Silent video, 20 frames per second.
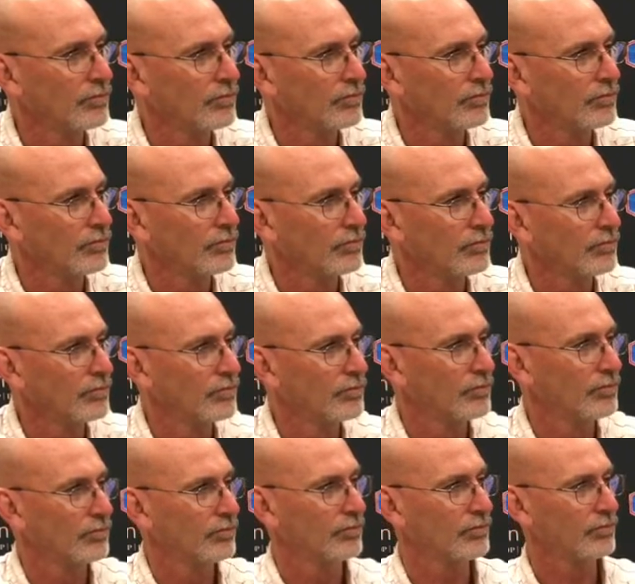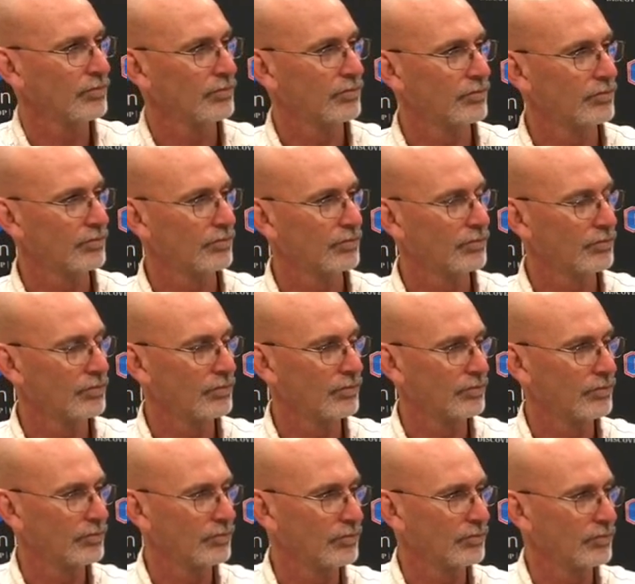
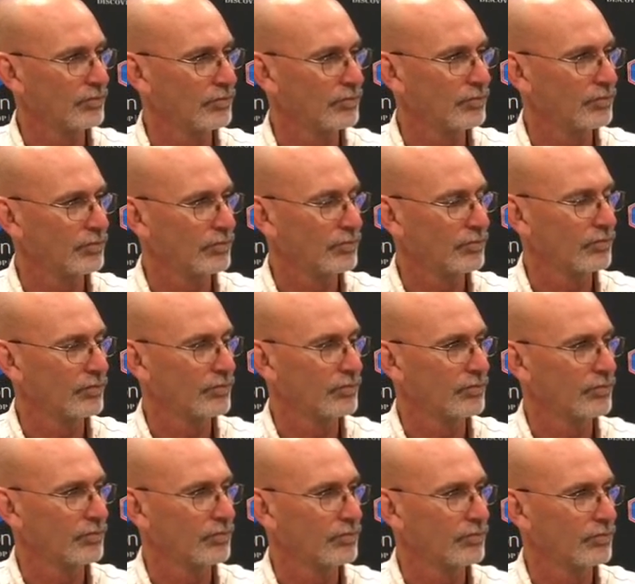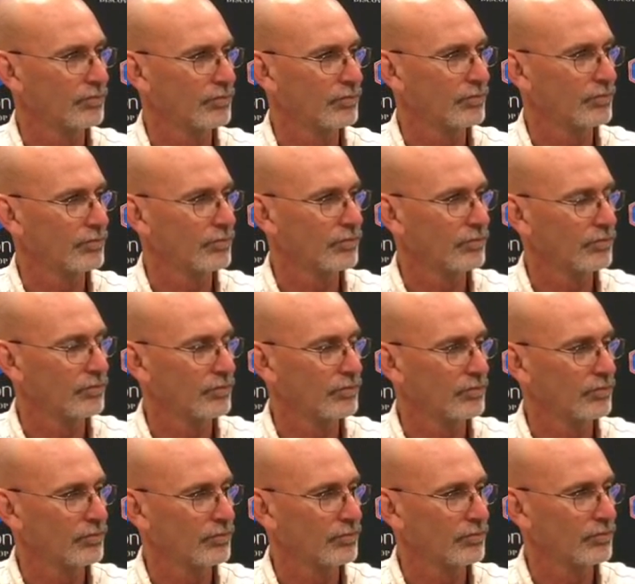
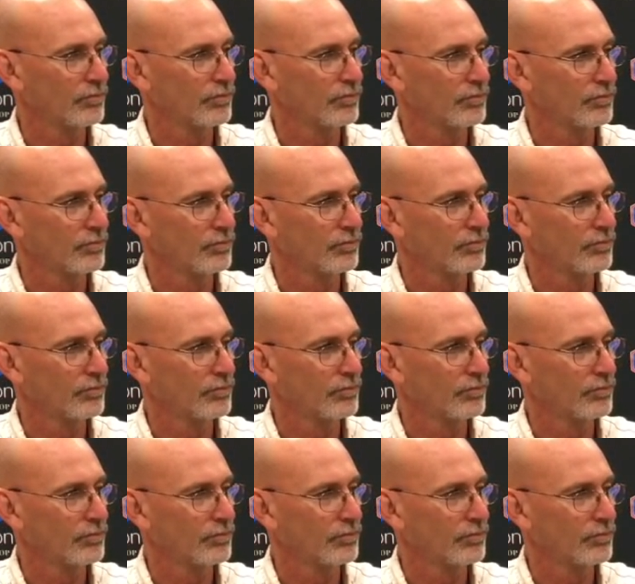No words are spoken by the person on screen.